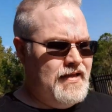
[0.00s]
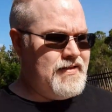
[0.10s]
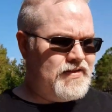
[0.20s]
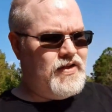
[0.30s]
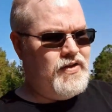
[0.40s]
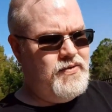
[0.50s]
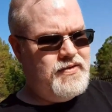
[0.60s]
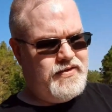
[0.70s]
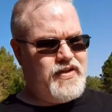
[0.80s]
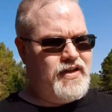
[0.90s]
so
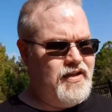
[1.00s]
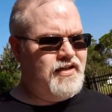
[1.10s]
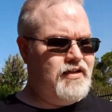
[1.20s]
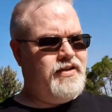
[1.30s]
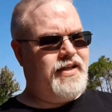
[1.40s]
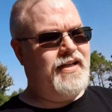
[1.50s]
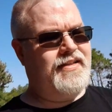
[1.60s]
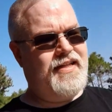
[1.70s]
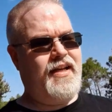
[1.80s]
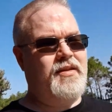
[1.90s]
Sinclair looking at
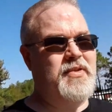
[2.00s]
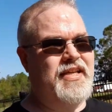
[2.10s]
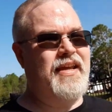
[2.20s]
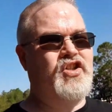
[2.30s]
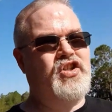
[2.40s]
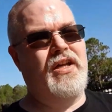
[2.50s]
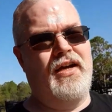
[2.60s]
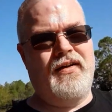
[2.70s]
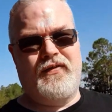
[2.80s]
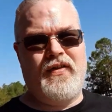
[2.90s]
the documentation
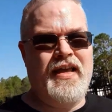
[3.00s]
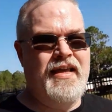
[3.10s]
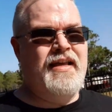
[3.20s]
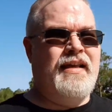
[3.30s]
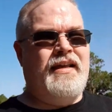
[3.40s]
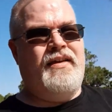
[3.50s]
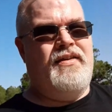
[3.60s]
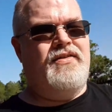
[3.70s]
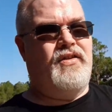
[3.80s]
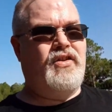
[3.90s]
of
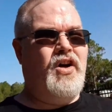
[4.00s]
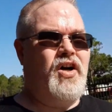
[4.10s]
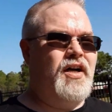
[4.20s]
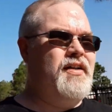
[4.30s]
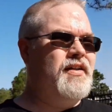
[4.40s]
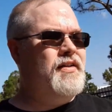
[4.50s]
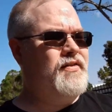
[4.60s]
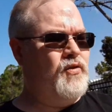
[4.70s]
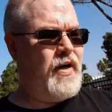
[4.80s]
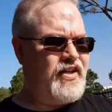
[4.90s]
the law
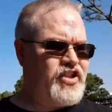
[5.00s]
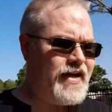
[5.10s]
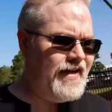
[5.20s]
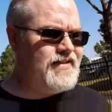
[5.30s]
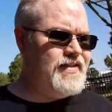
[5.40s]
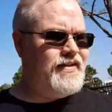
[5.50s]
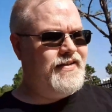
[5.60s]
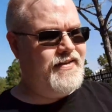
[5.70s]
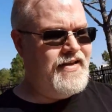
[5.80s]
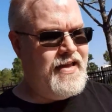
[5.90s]
the Rush Act
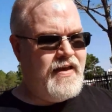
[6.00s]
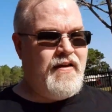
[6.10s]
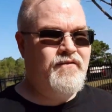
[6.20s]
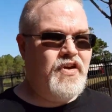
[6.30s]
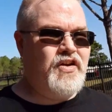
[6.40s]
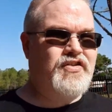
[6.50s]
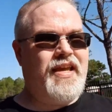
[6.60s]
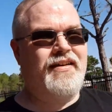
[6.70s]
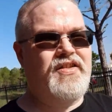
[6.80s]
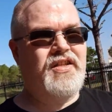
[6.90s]
figures
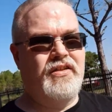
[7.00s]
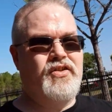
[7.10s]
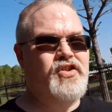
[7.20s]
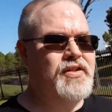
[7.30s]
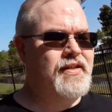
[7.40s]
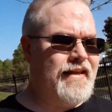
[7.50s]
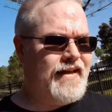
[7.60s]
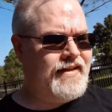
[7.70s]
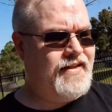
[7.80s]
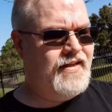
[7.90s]
out a solution
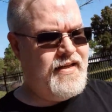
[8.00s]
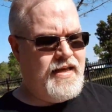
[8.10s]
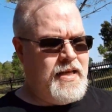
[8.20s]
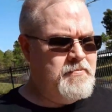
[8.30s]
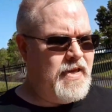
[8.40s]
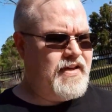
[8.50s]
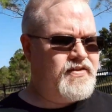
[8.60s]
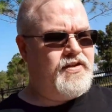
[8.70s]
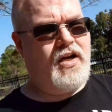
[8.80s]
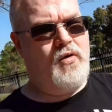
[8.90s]
that makes
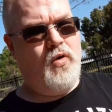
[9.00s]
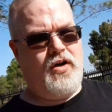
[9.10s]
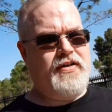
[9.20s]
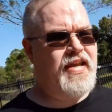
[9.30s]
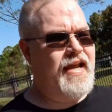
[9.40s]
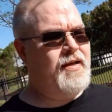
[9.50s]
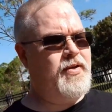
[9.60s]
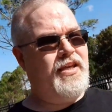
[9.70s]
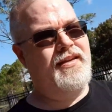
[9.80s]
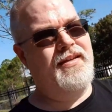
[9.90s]
the dock workers
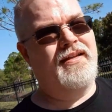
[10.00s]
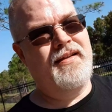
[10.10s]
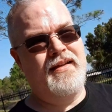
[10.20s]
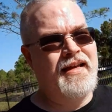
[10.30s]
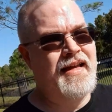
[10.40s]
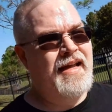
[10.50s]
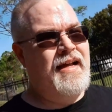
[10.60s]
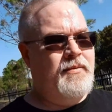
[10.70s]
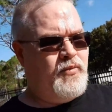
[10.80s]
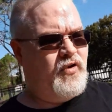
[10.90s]
happy
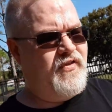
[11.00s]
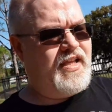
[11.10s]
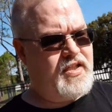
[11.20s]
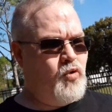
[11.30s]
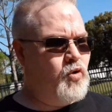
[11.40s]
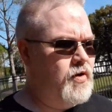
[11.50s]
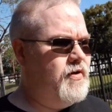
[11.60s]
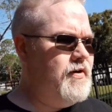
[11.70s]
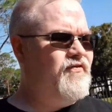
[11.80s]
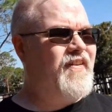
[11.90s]
prevents
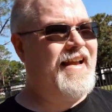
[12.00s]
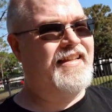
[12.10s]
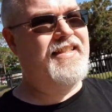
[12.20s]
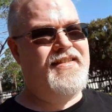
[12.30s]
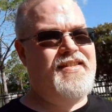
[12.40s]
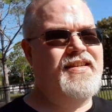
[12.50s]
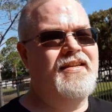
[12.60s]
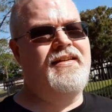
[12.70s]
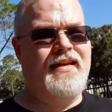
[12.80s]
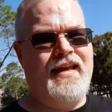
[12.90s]
more violence
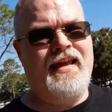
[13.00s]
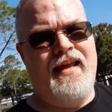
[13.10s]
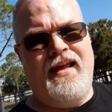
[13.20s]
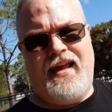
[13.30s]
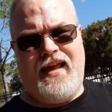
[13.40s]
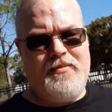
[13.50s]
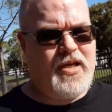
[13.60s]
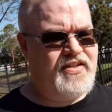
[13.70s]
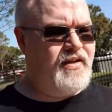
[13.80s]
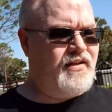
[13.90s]
and
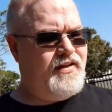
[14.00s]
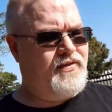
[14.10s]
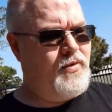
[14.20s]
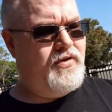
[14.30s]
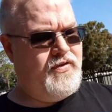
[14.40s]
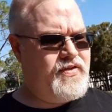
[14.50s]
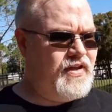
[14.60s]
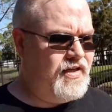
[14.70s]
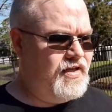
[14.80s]
basically throws the